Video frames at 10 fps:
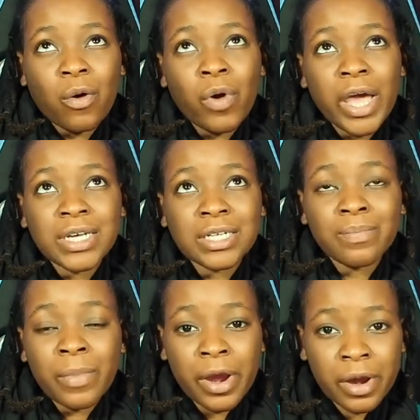quite
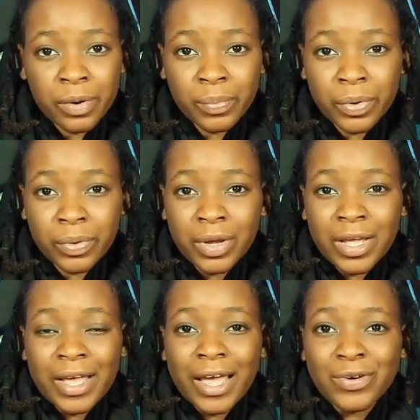admirable
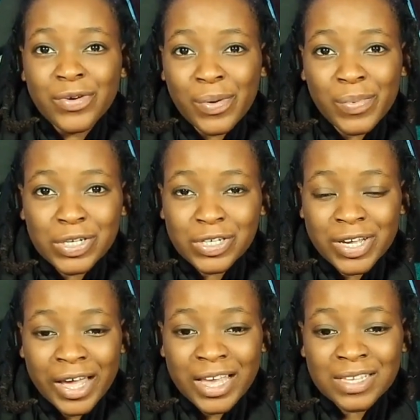i don't know about
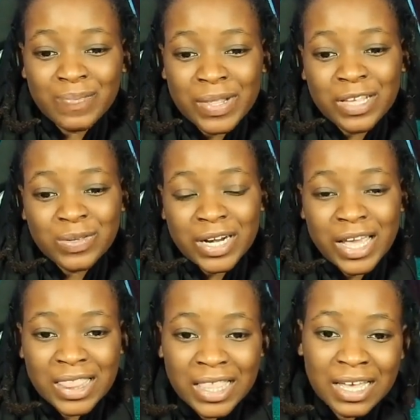you guys but that's what
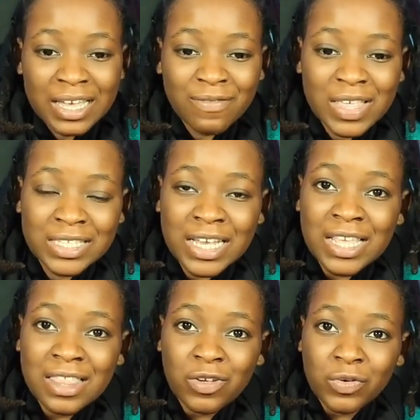i think if there's
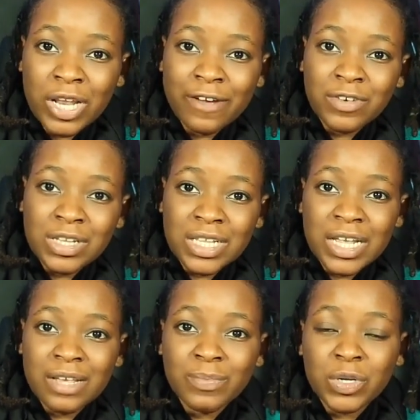anything you would love to
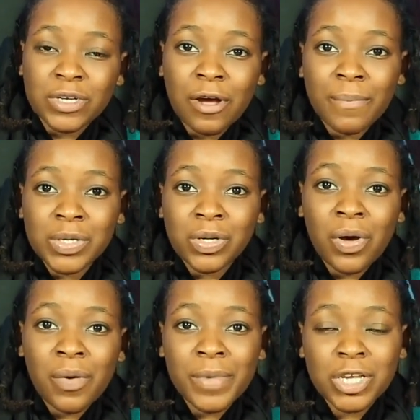say let me know down
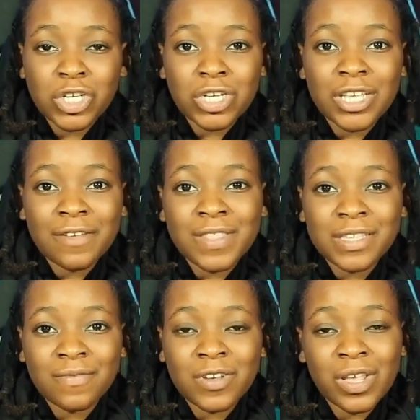below make sure to give
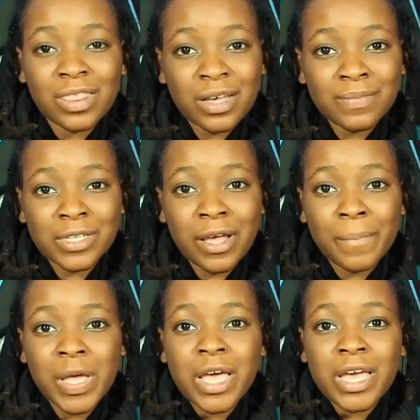this video a thumbs
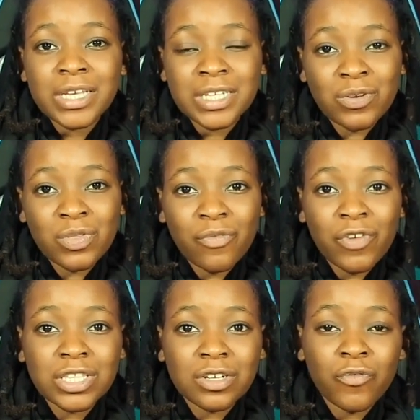up share with your
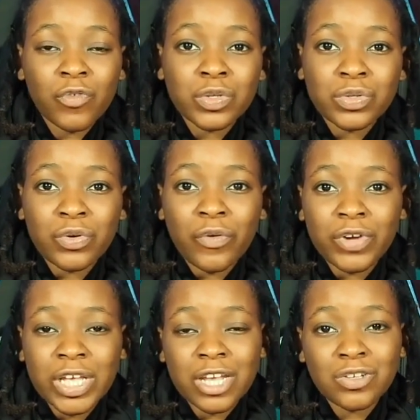friends and of course do not
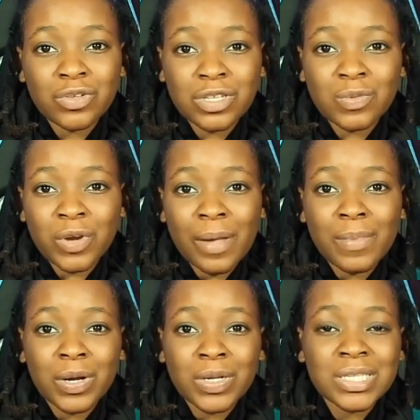forget to
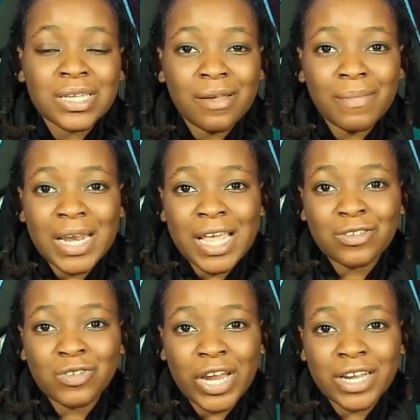subscribe and I'll see you in my
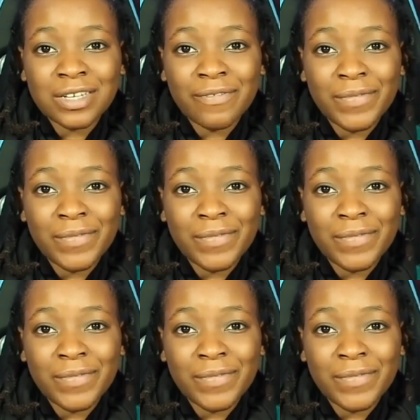next reaction